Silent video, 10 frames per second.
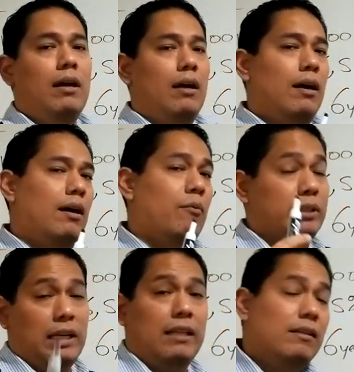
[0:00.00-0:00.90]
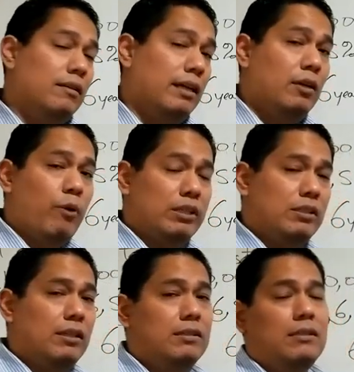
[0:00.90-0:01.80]
uh, once again, any
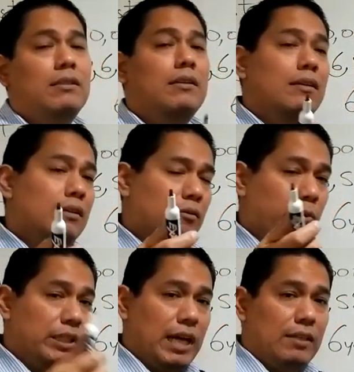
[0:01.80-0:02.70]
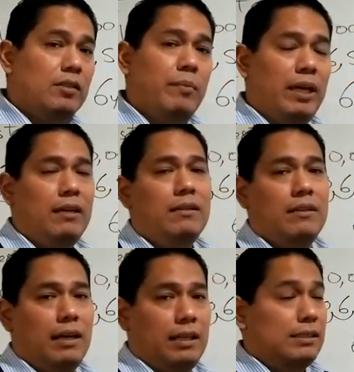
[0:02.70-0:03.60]
questions, reach out to me
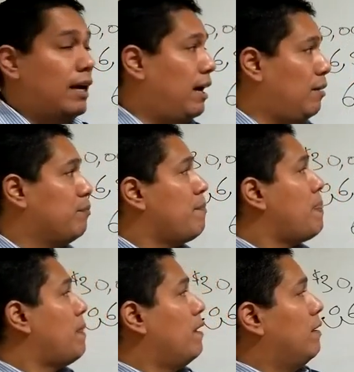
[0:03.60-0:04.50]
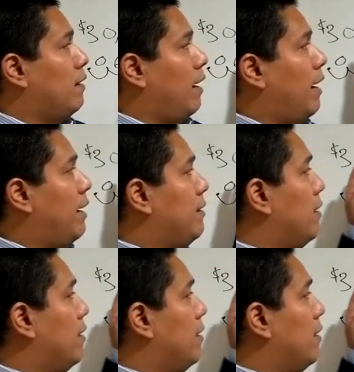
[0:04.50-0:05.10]
anytime. And